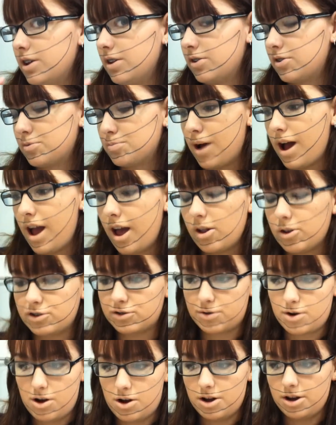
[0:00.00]
the smile
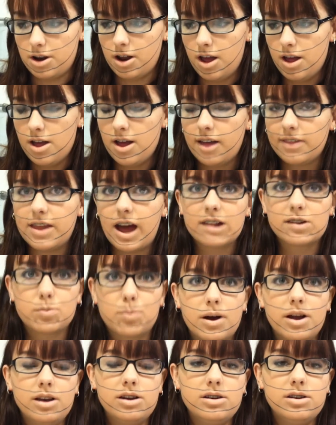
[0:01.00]
drawn,
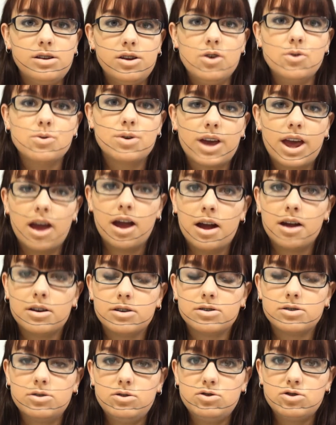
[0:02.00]
that's when you
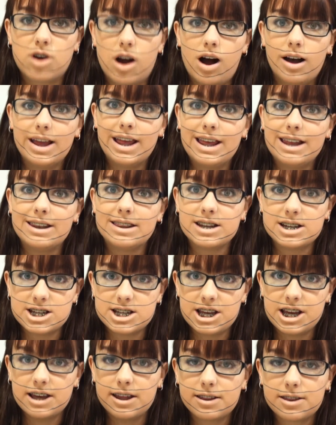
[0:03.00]
can draw in the
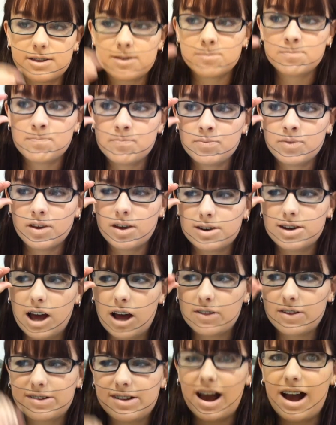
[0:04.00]
teeth.
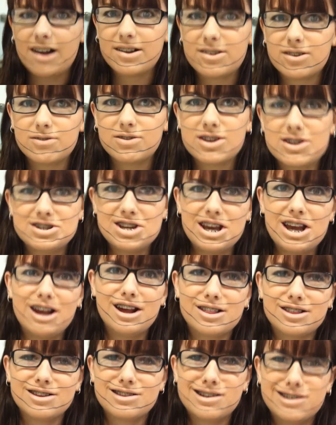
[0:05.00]
Now the size of the
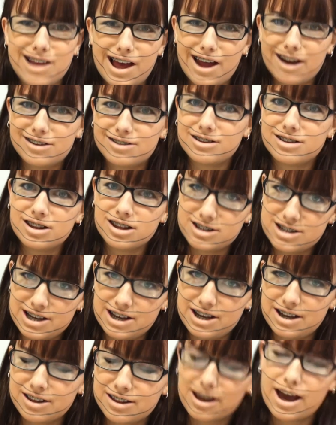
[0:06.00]
teeth and the length of the
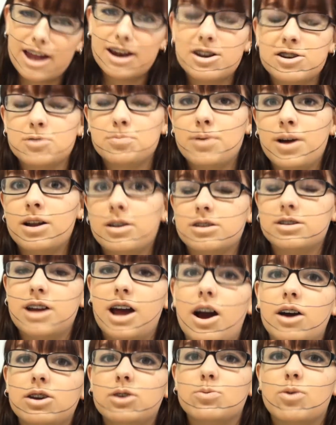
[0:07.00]
teeth kind of depend on
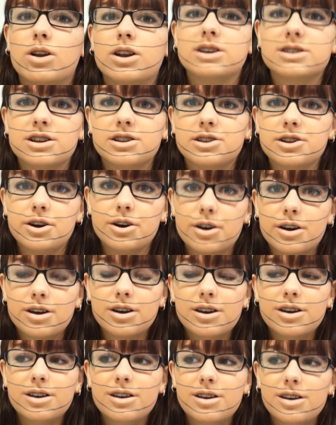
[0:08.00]
how you want it to look.
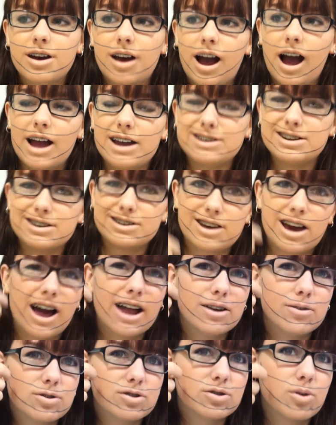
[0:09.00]
I did
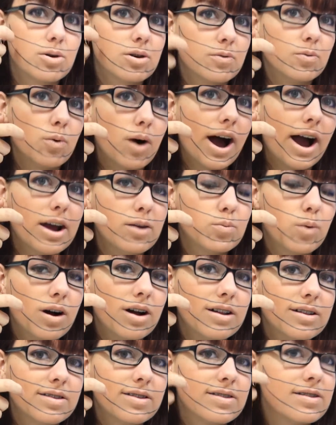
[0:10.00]
kind of sort of wide
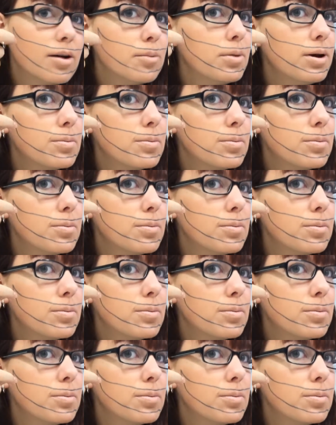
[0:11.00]
ones. Some